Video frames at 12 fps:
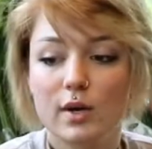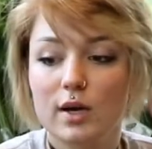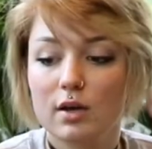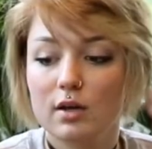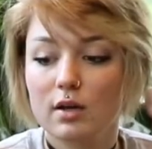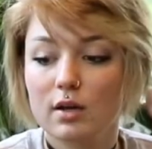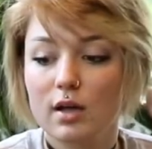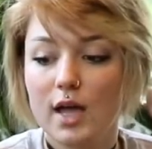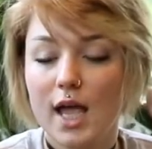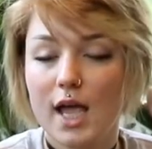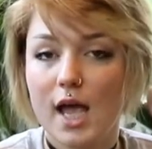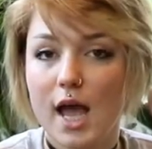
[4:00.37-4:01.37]
a
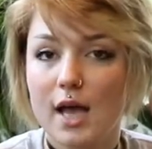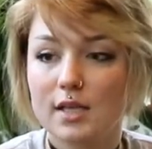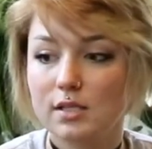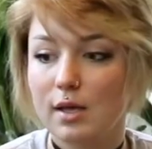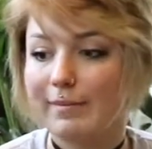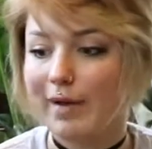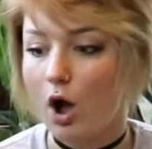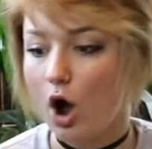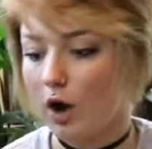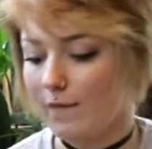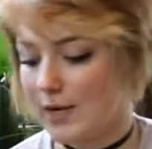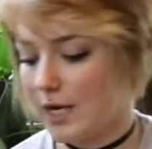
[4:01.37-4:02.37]

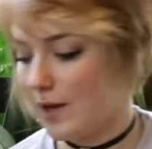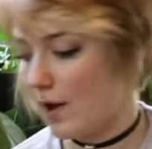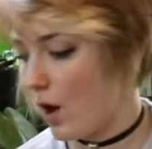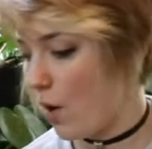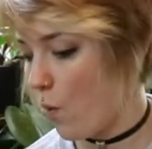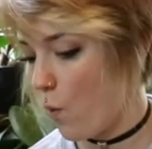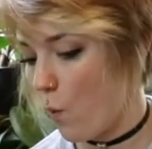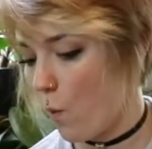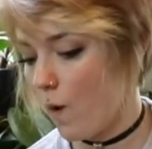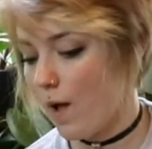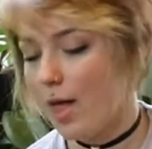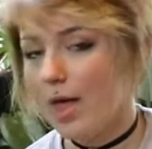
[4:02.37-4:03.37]
ASMR video.
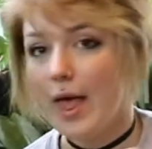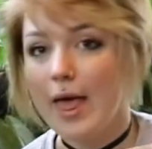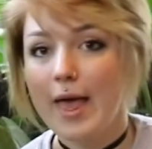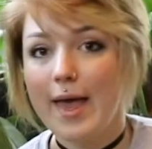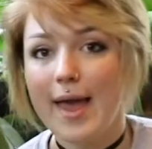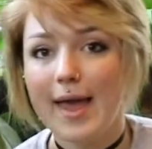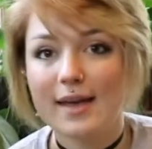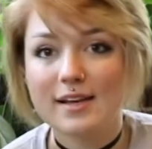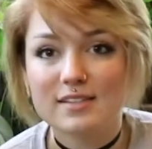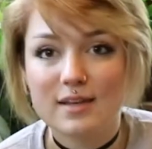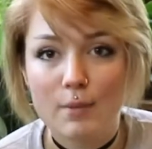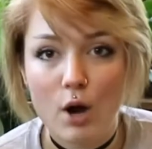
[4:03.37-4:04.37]

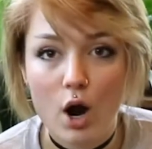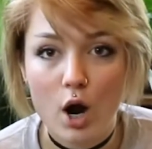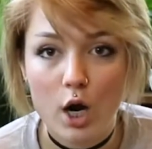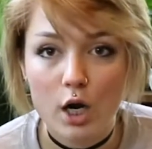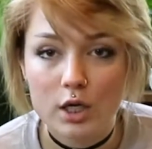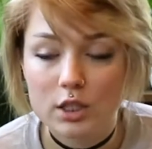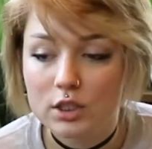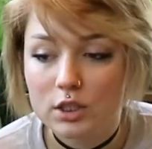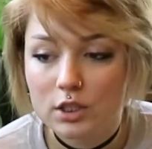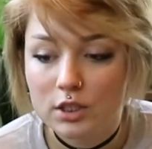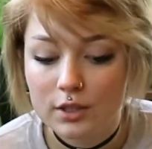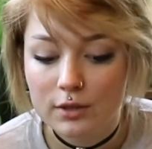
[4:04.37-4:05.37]
ASMR
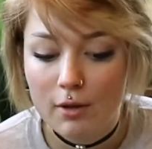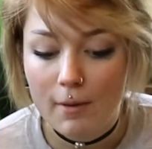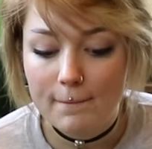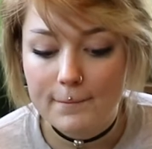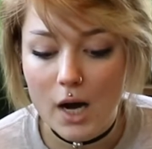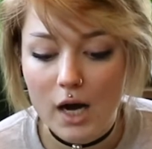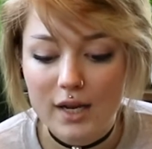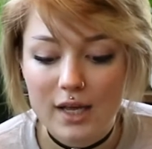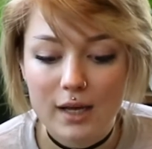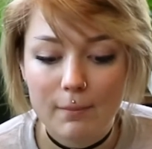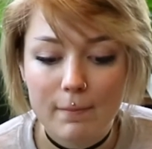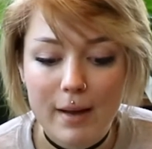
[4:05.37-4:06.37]
potting
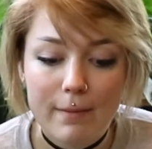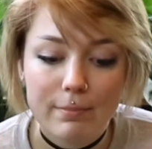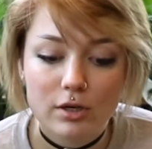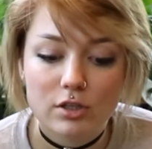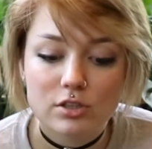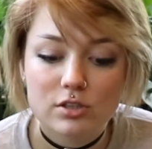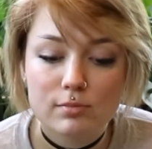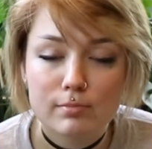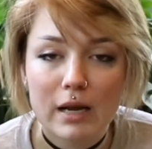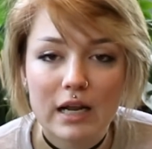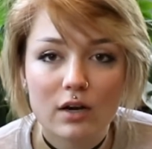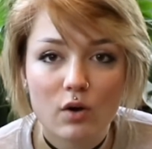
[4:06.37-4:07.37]
peppers,
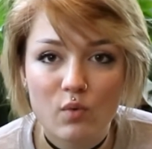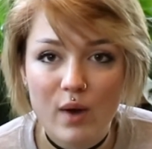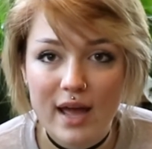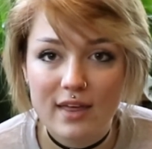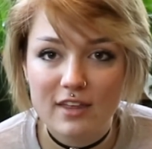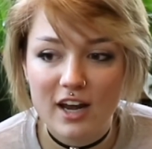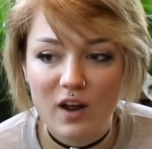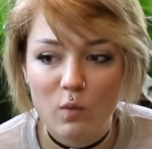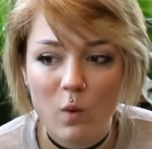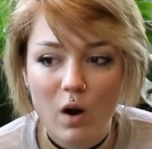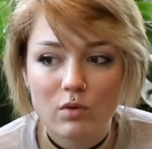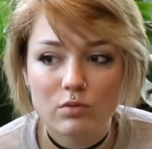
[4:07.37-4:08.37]
but in a way that
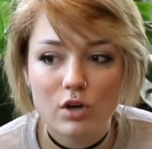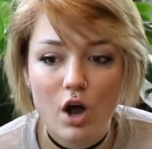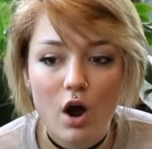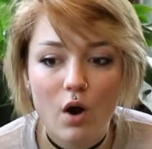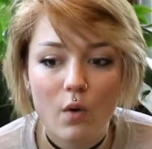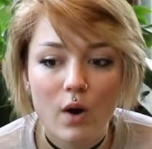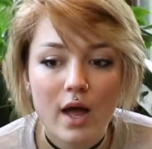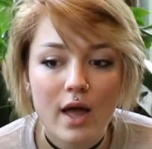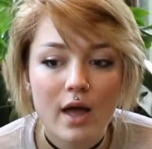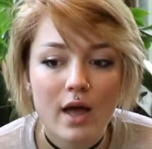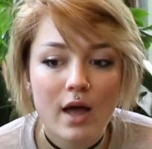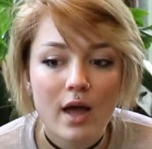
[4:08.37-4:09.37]
I won't know
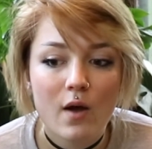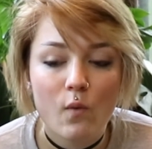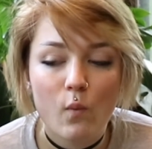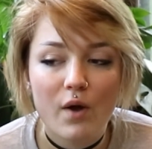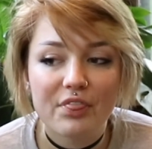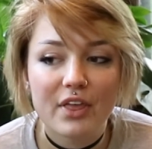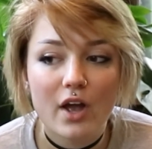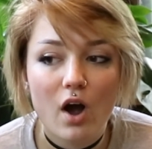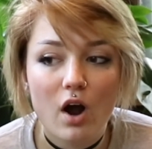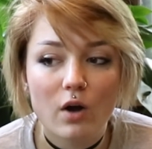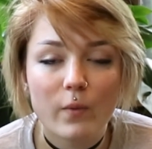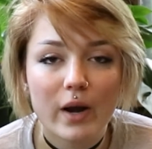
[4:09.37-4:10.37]
what they
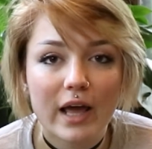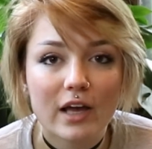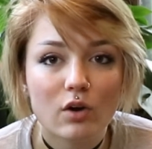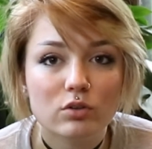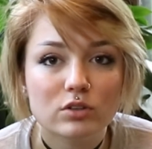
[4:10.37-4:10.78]
are when I go